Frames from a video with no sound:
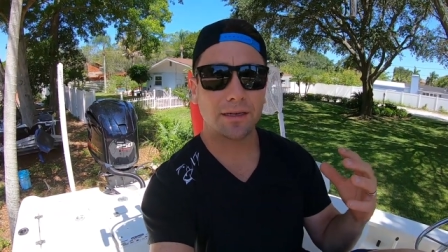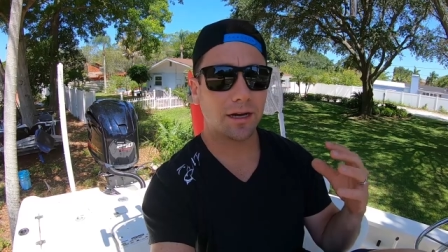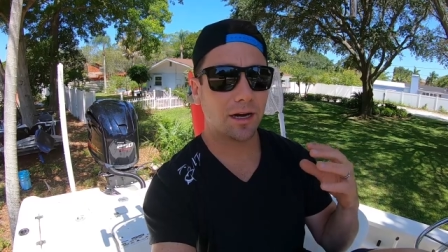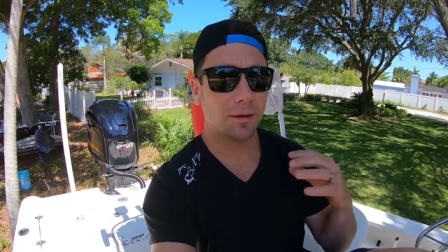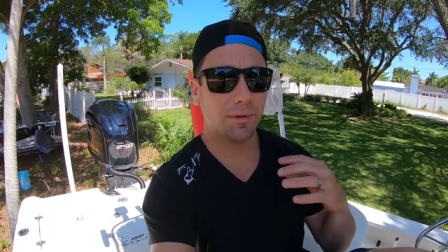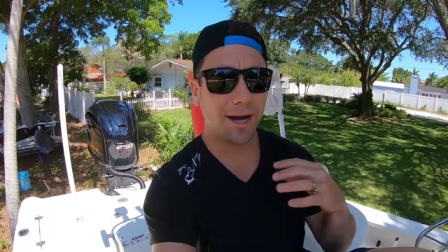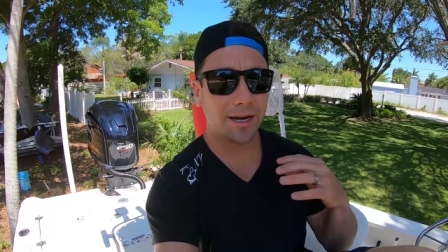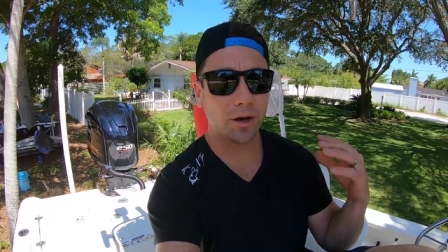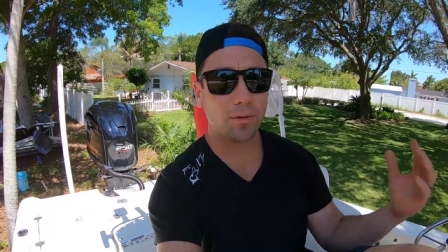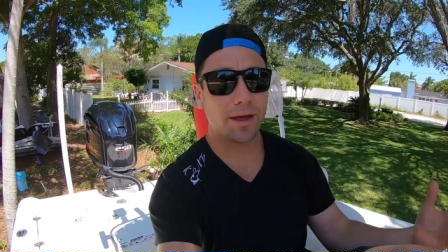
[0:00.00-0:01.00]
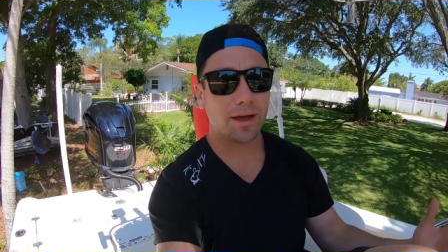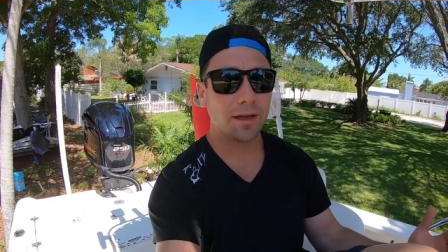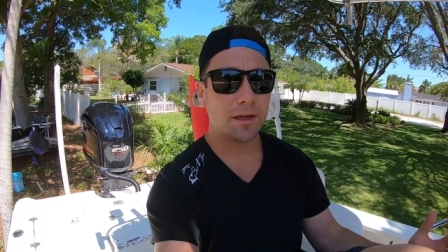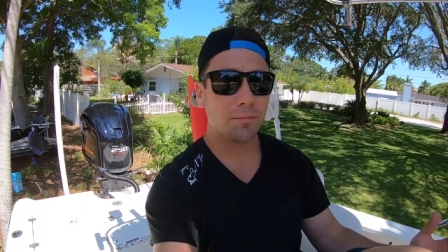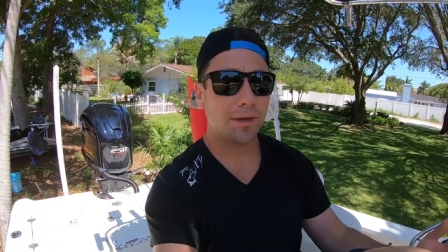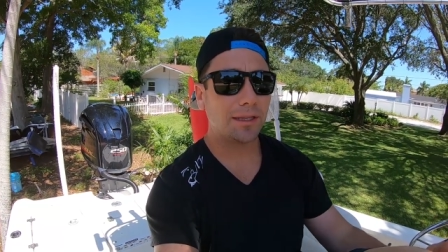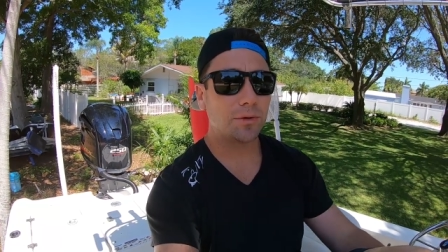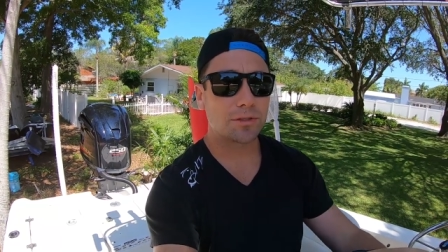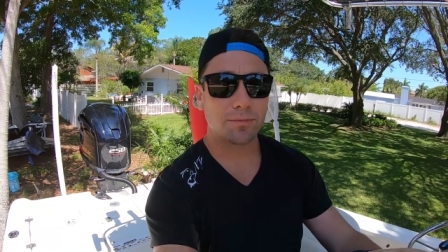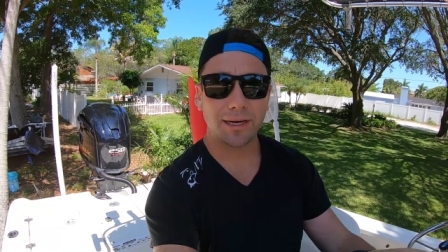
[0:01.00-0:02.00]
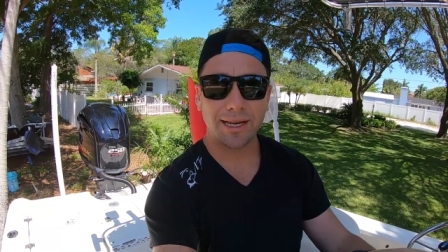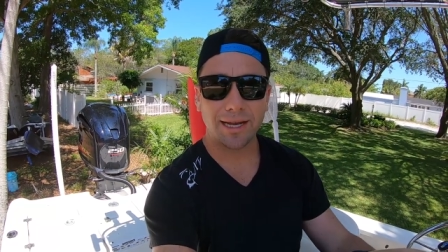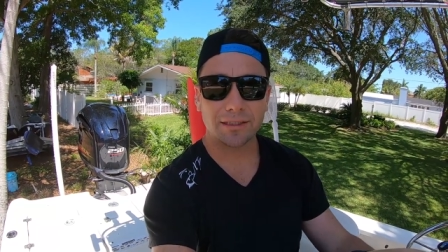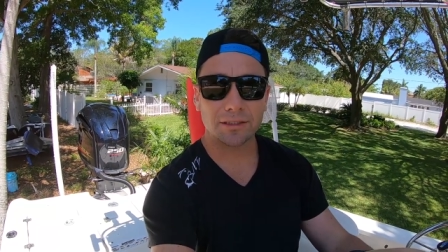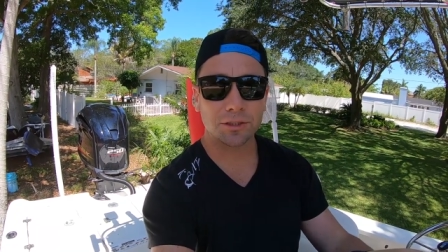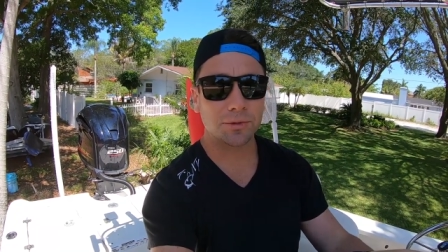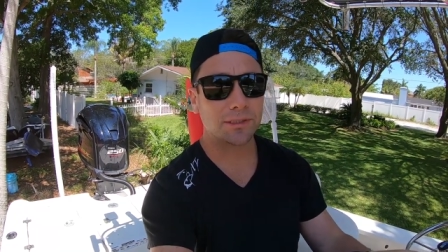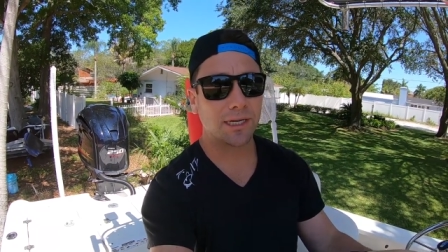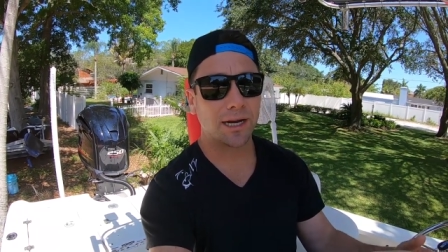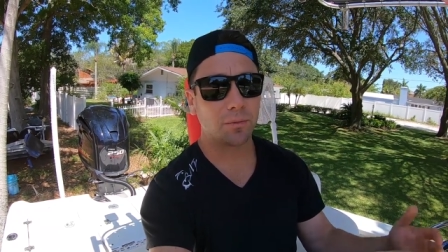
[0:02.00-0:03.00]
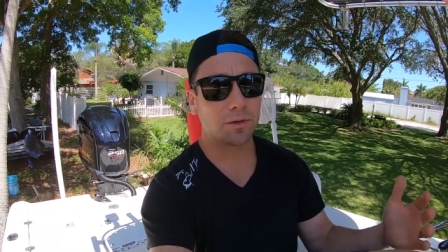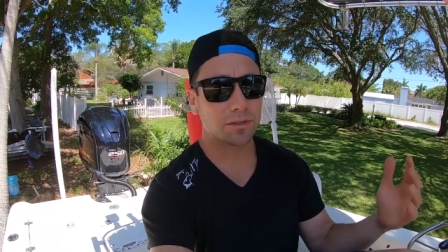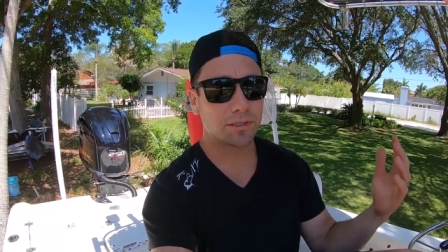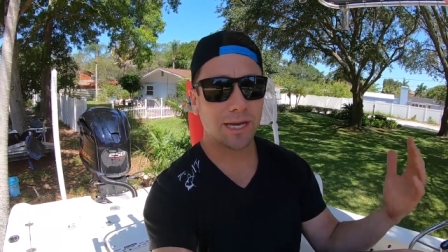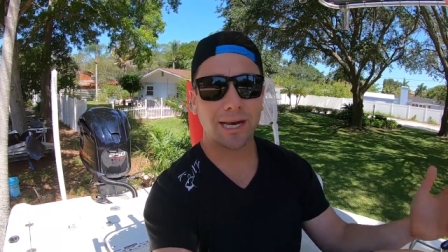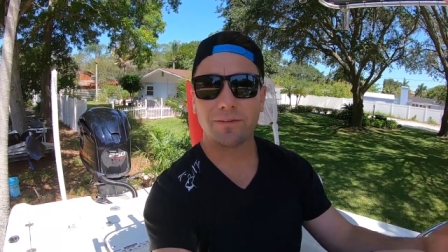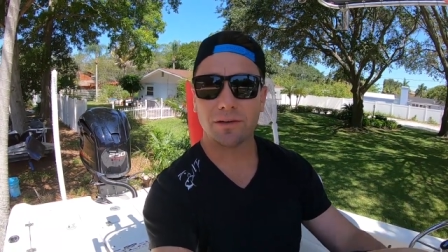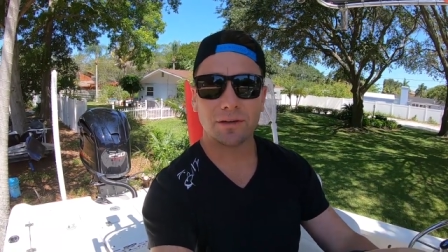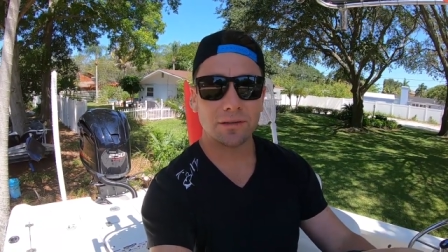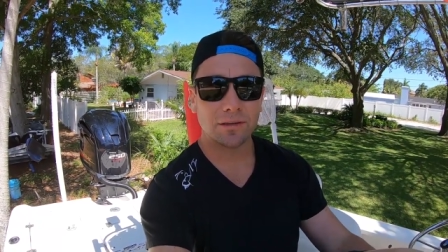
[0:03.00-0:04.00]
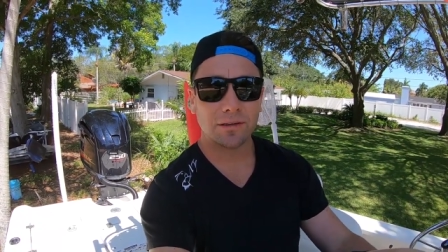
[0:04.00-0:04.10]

I know that me losing my dad to suicide was kind of a